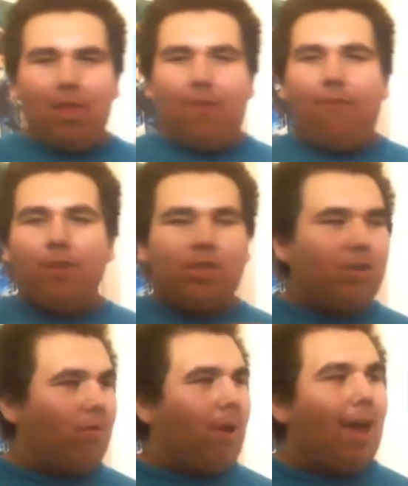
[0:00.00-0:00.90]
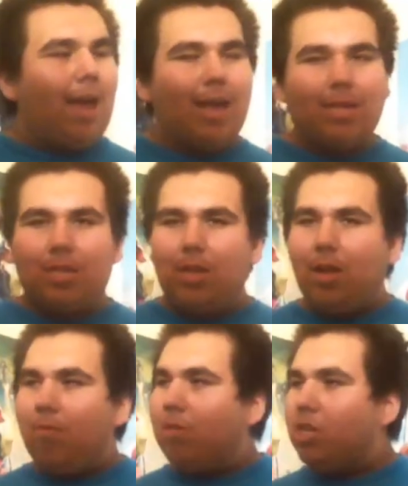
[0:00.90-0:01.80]
The first two acts,
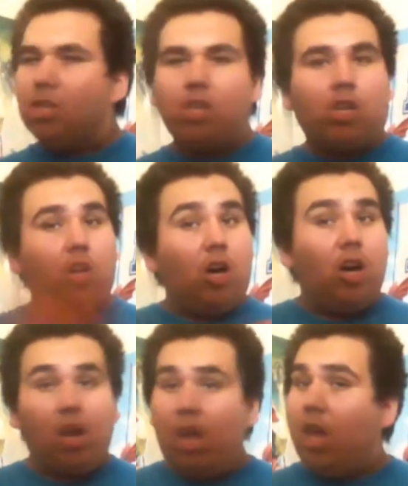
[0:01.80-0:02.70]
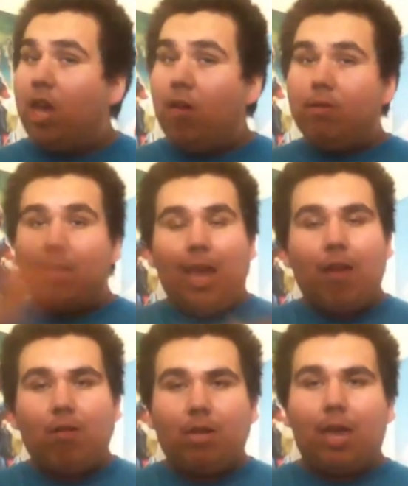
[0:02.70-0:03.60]
it was just good, it was
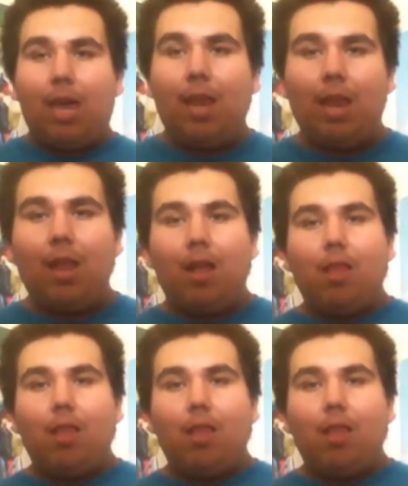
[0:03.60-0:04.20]
entertaining,